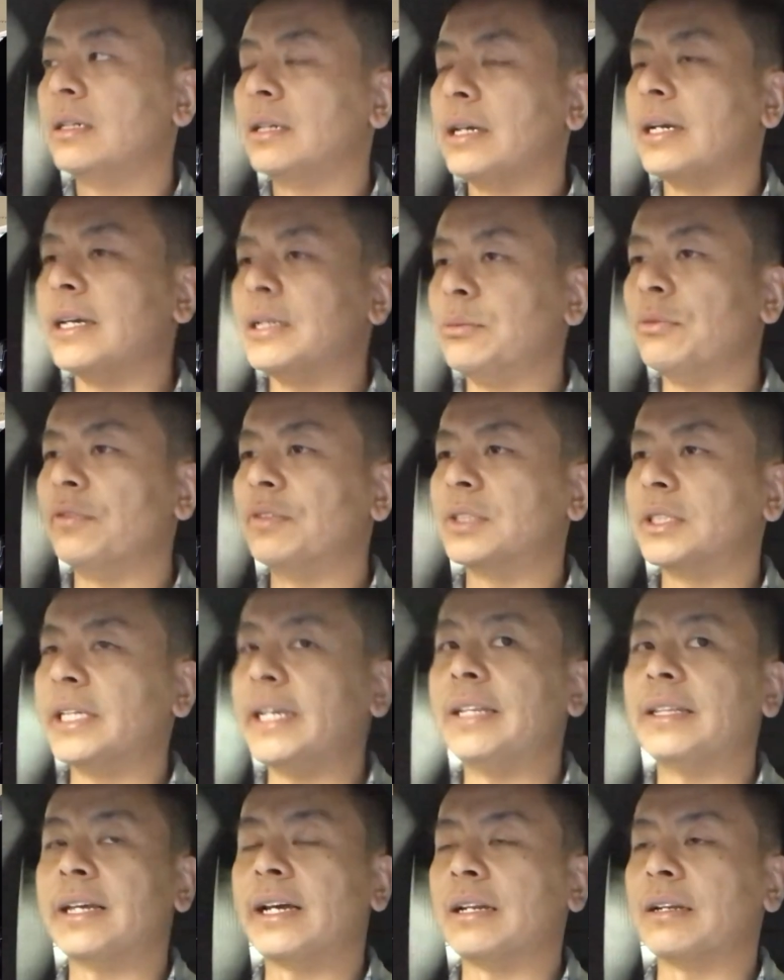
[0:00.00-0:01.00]
And we've
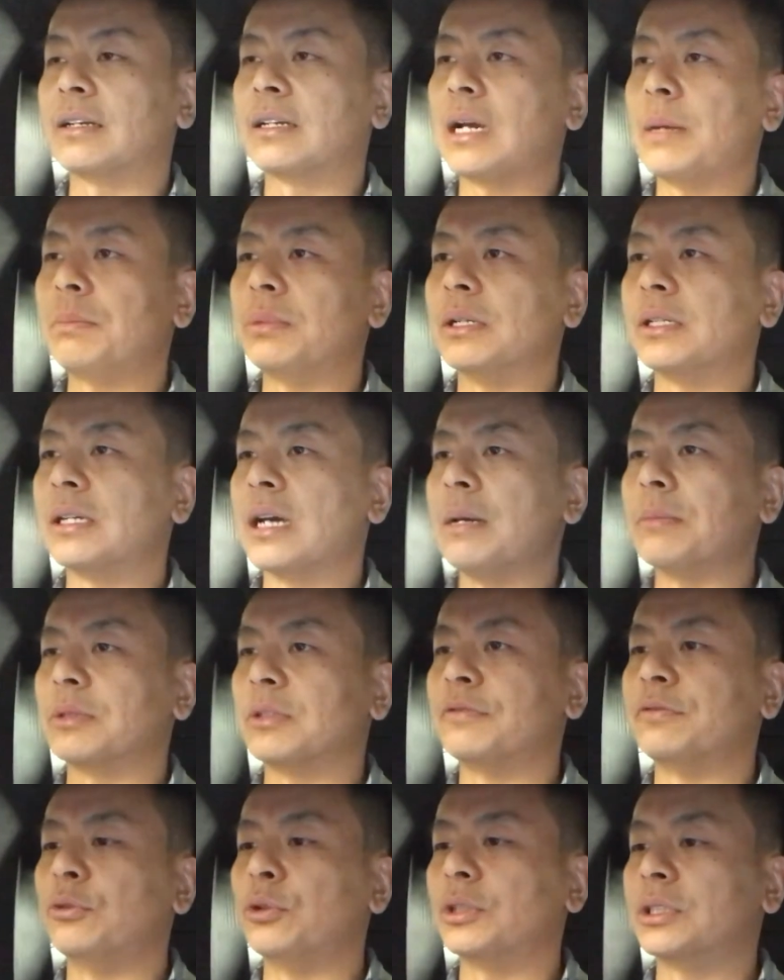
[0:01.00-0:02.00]
seen that a couple of times,
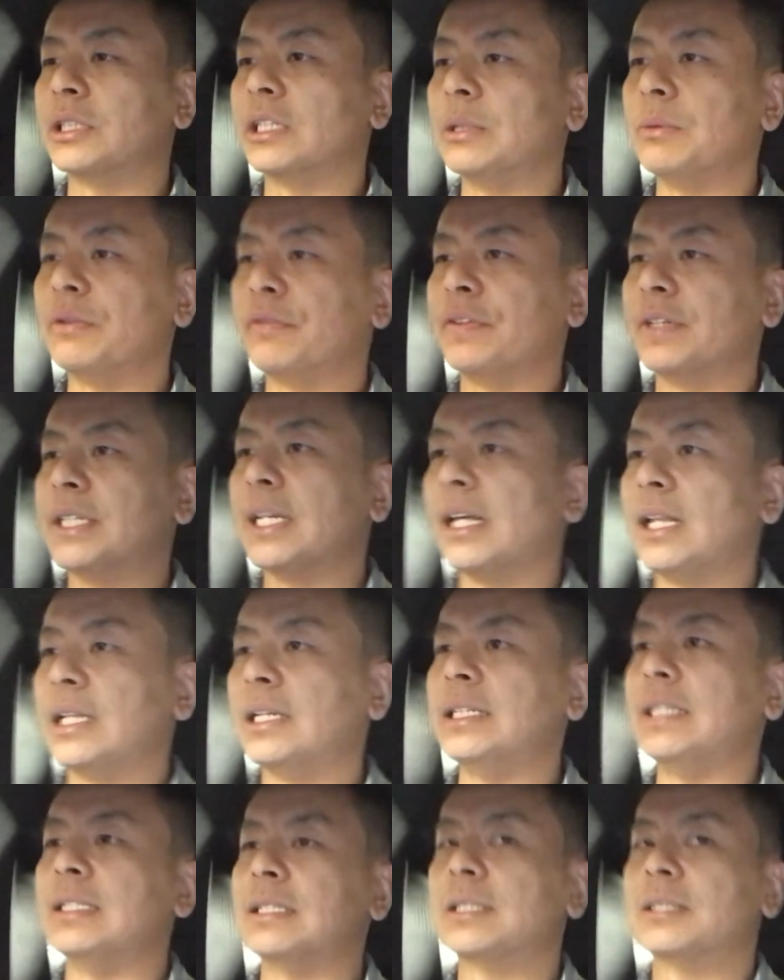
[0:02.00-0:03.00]
unfortunately, with
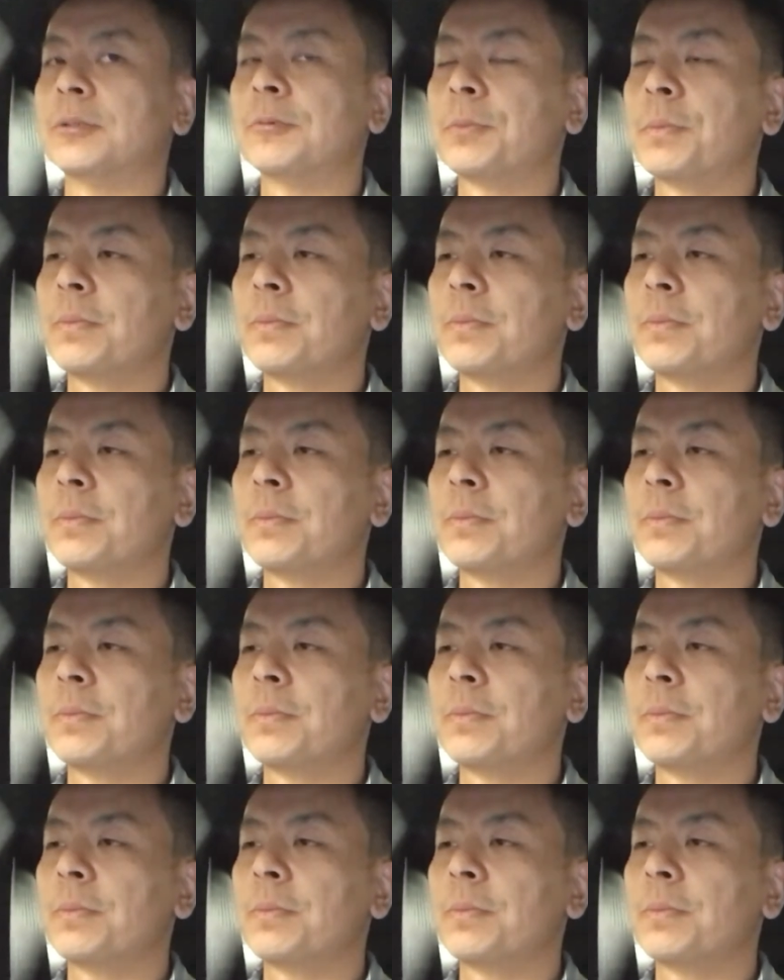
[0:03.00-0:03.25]
fatalities,